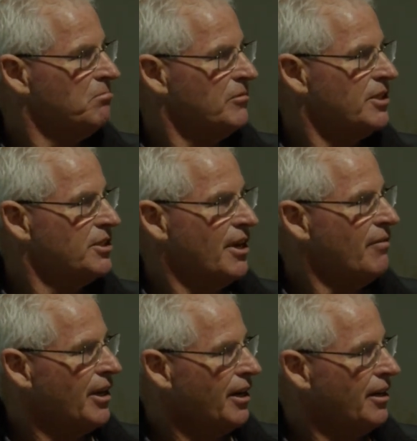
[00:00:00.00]
it's never
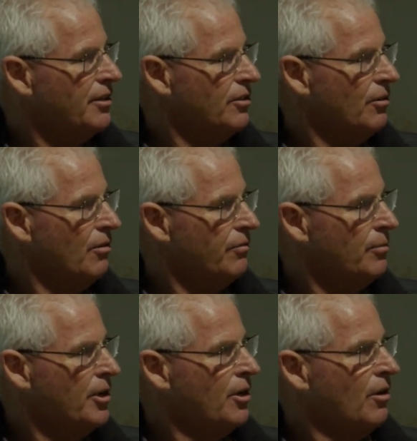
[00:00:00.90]
going to get too hot.
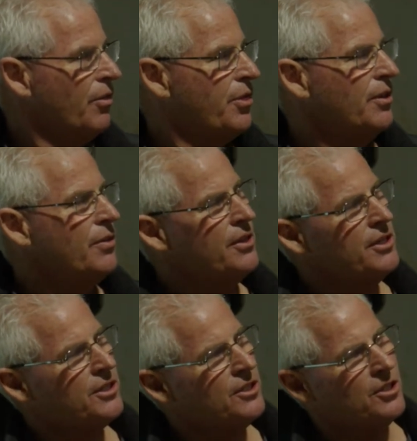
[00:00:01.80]
I think
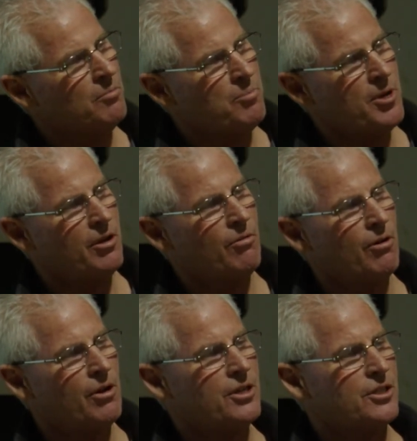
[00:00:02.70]
this is a big
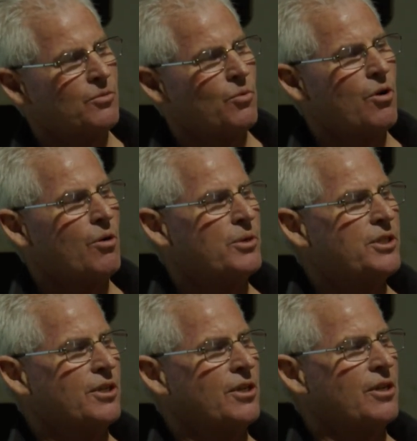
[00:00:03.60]
reason why we're
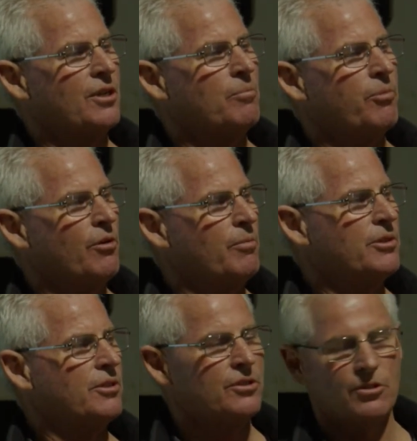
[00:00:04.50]
seeing
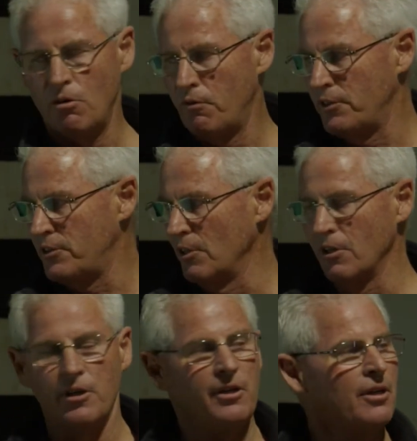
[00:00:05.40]
improvements in soil
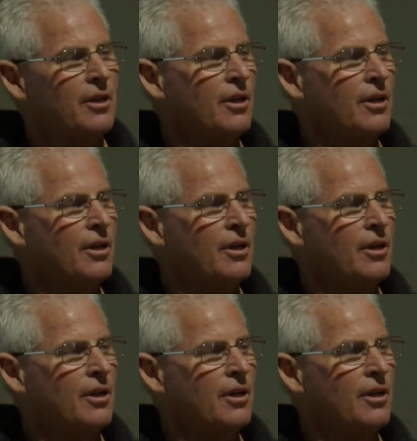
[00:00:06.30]
fertility